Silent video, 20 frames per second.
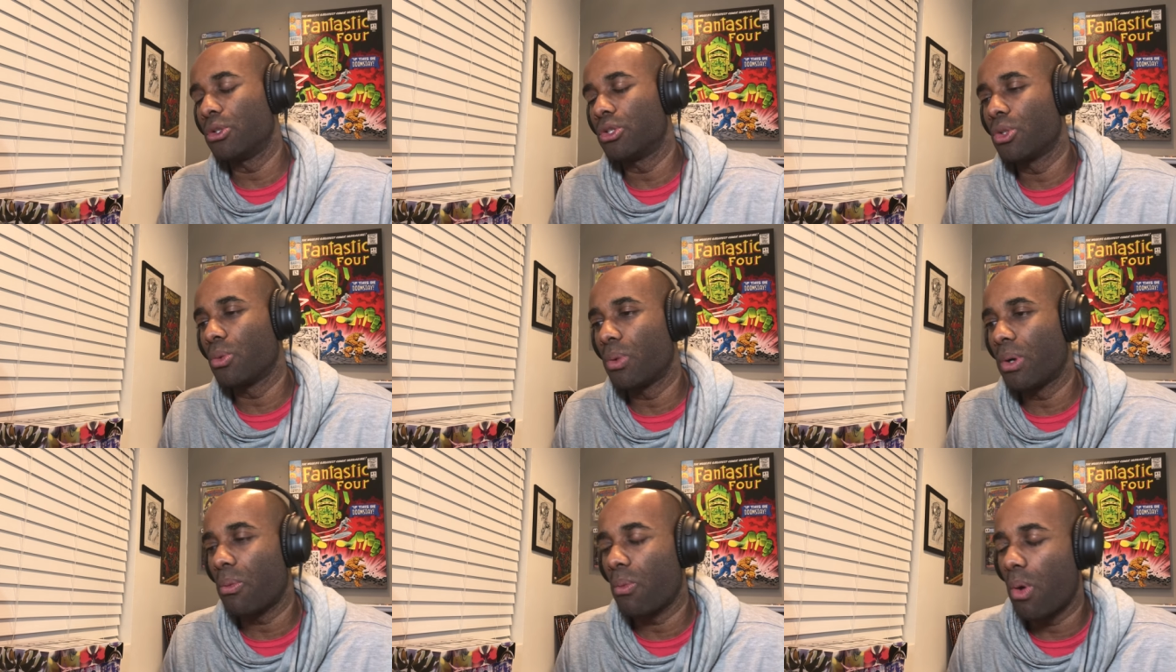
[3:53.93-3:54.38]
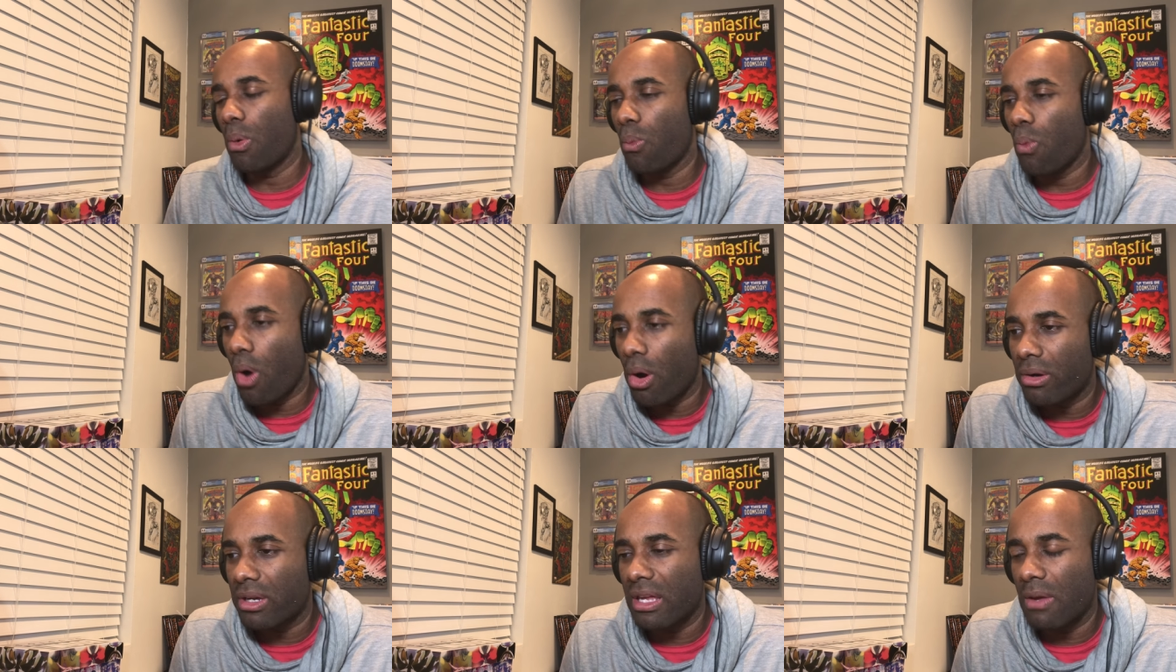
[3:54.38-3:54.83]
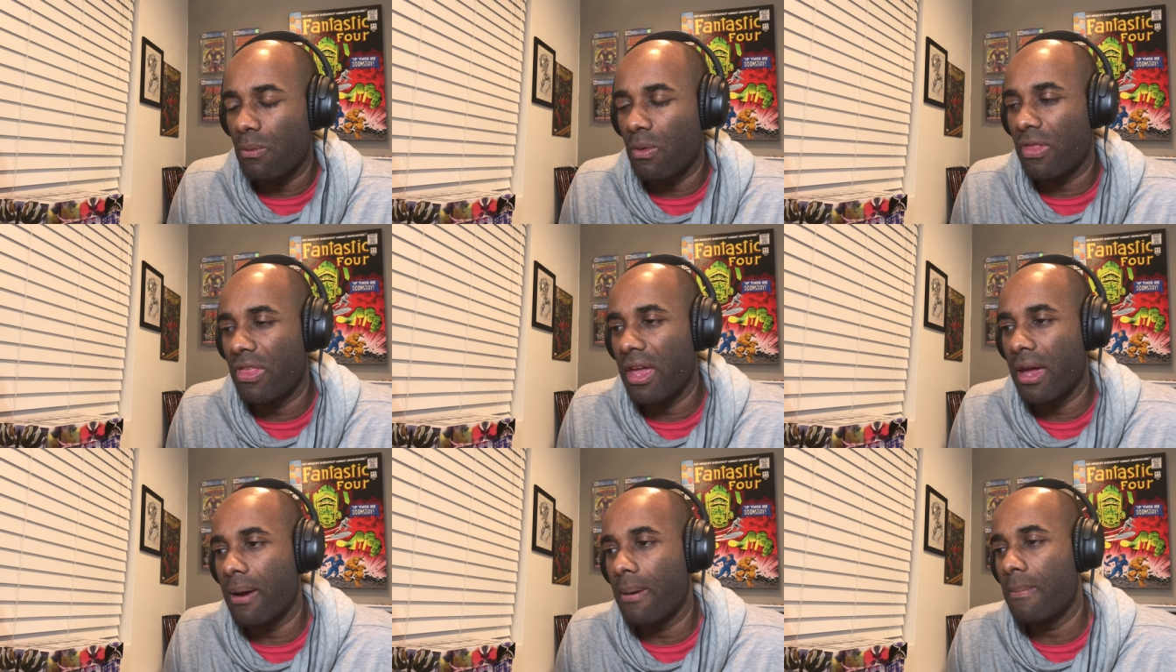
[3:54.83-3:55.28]
So we're, we're working
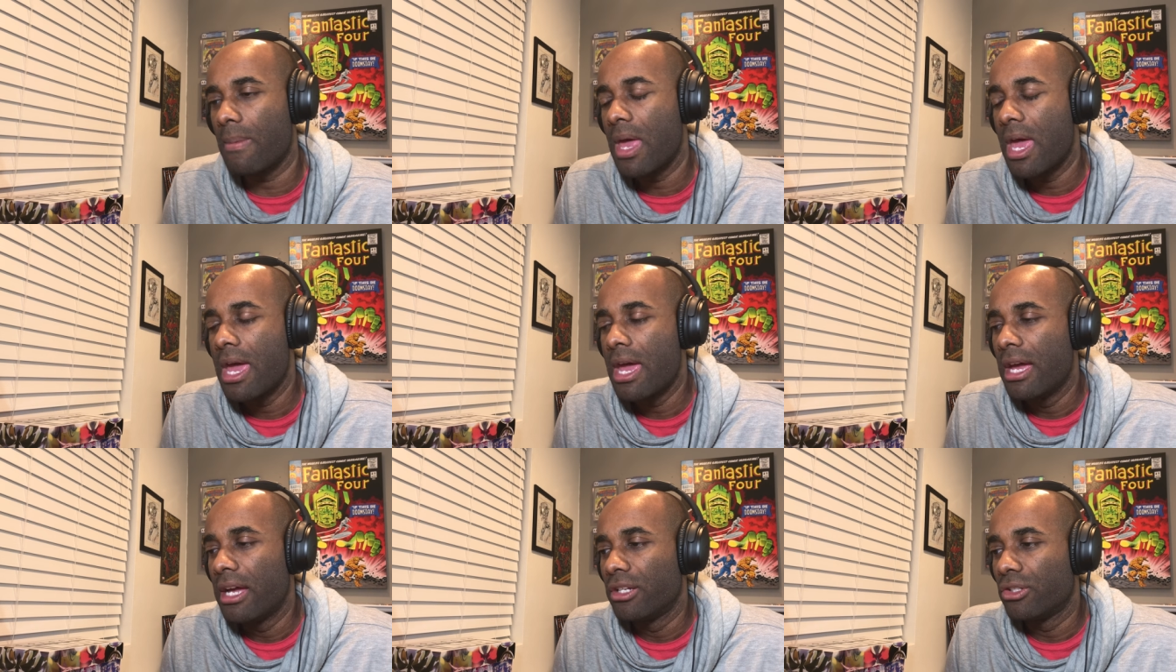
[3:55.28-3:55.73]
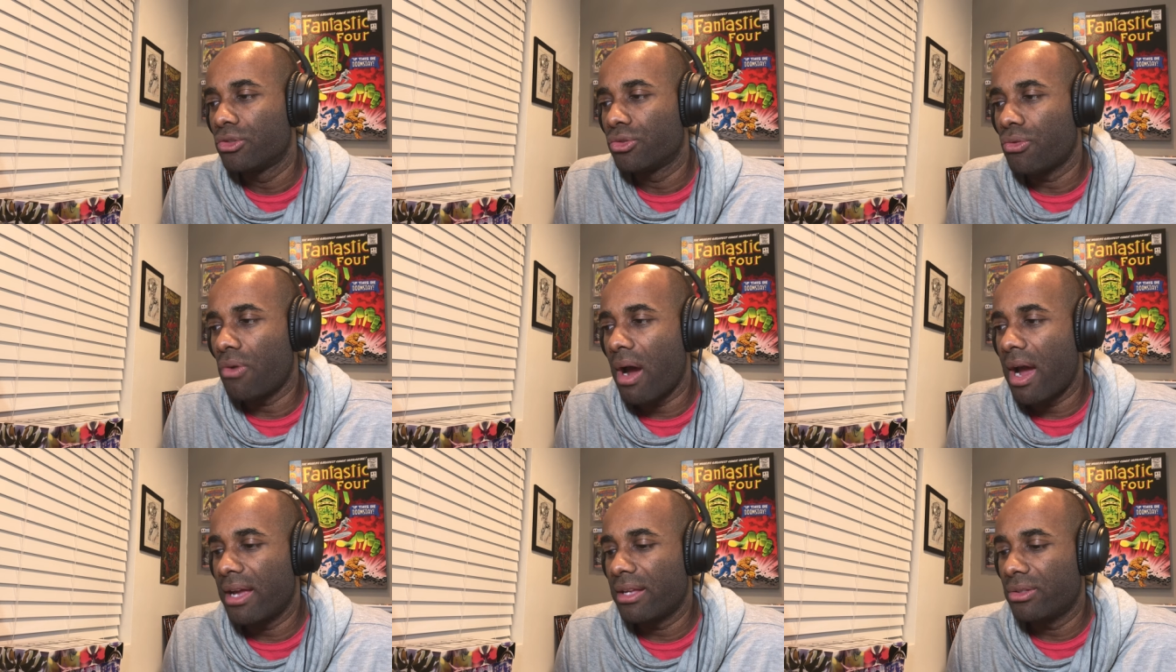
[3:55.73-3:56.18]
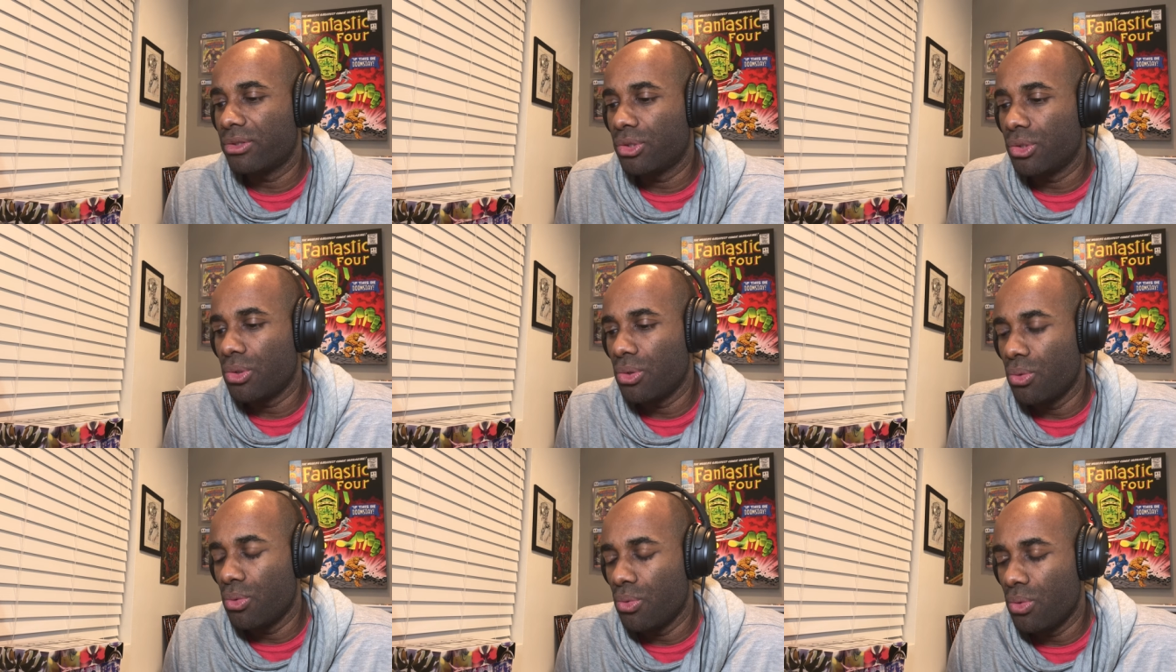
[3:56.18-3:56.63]
with him, trying
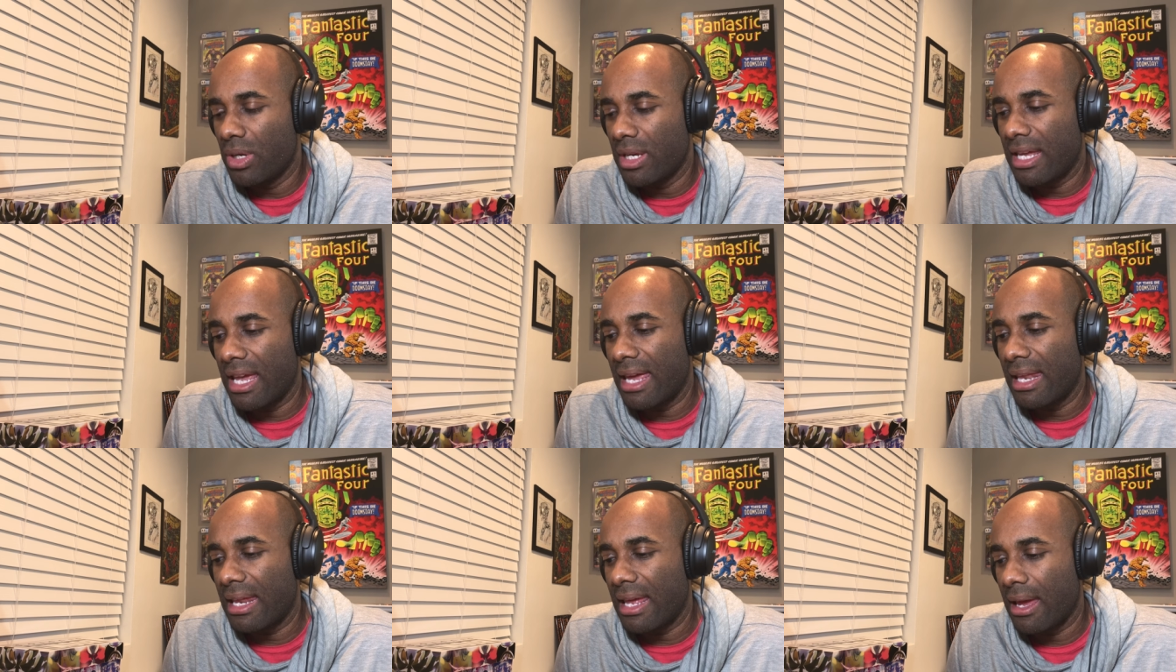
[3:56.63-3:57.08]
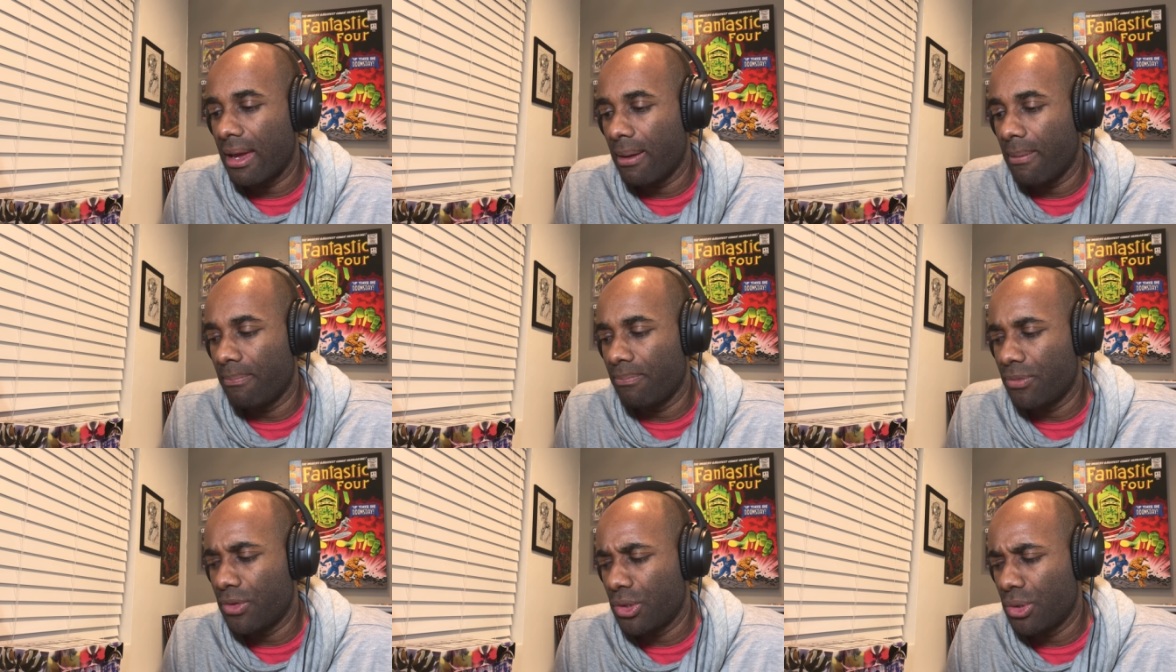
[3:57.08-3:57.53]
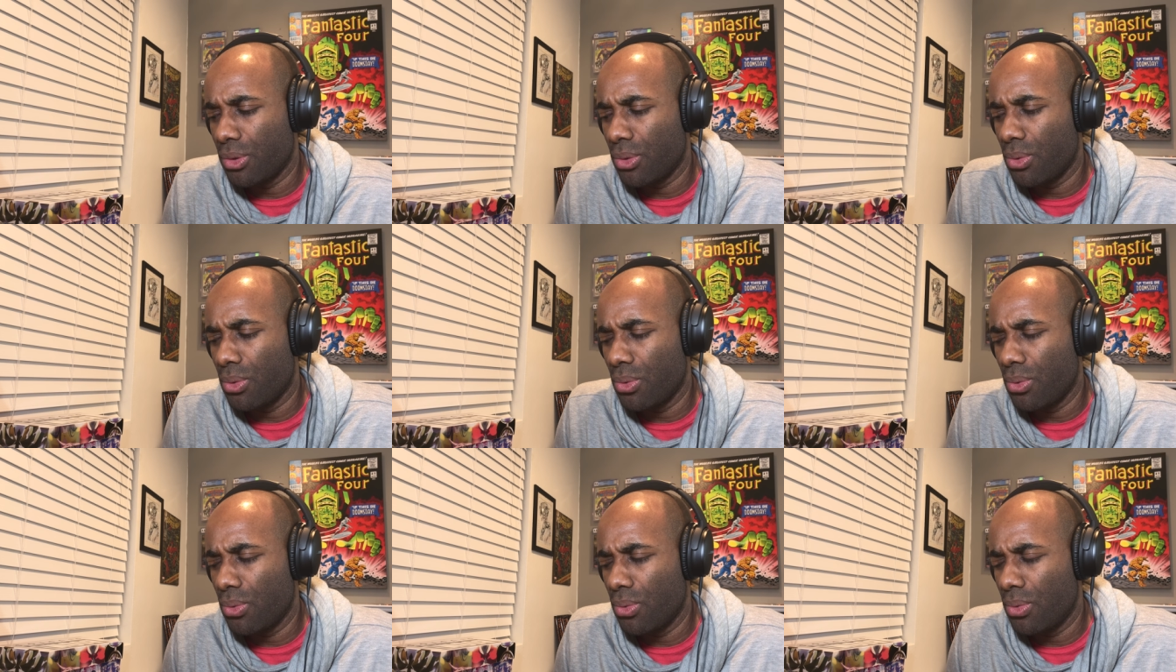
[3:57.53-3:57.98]
to get him
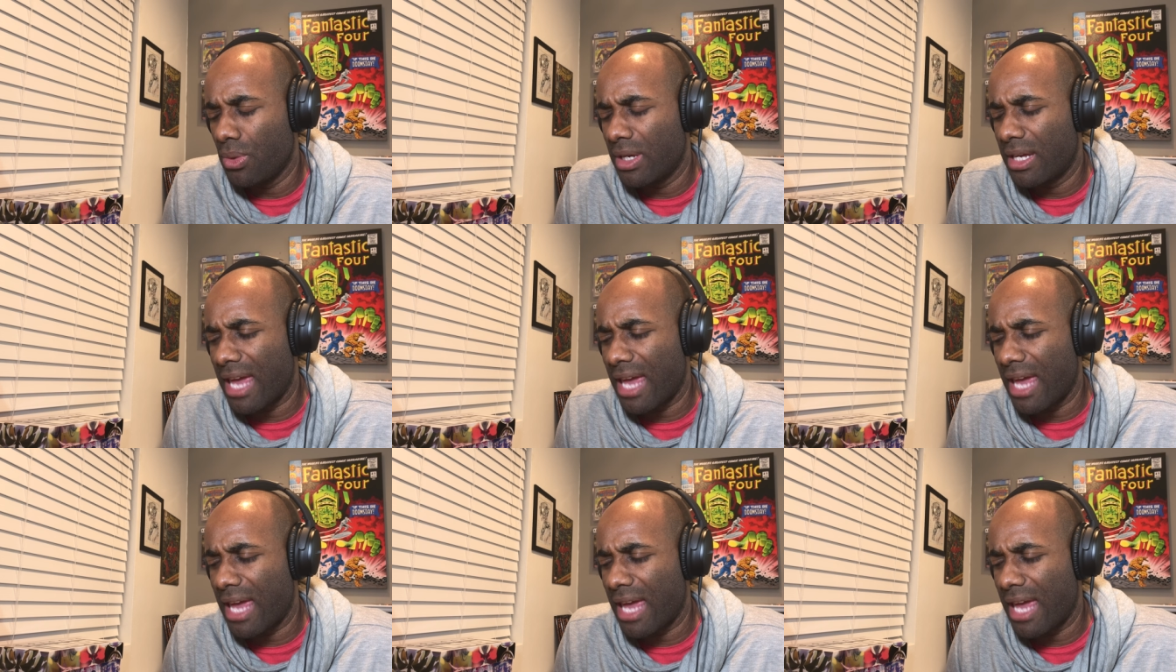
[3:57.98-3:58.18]
to